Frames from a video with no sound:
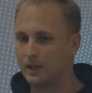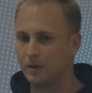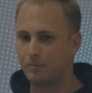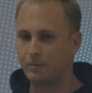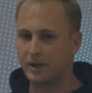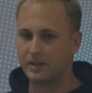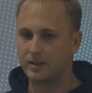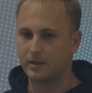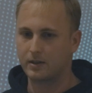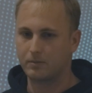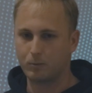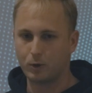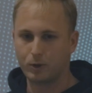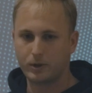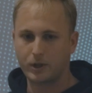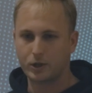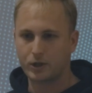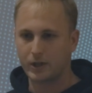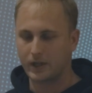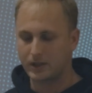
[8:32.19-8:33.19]
better
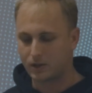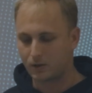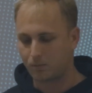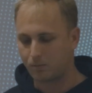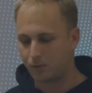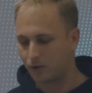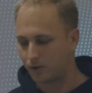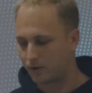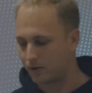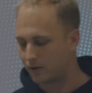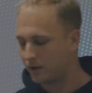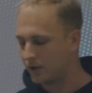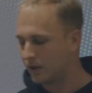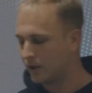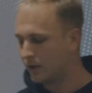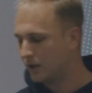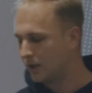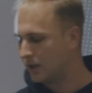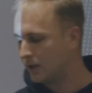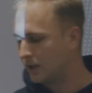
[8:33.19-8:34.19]
multi-chain support.
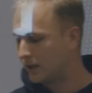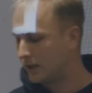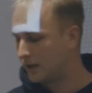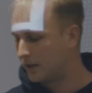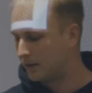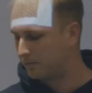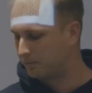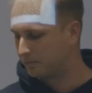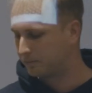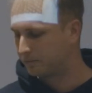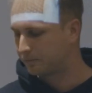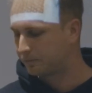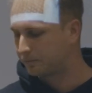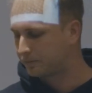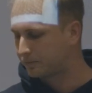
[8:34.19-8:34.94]
And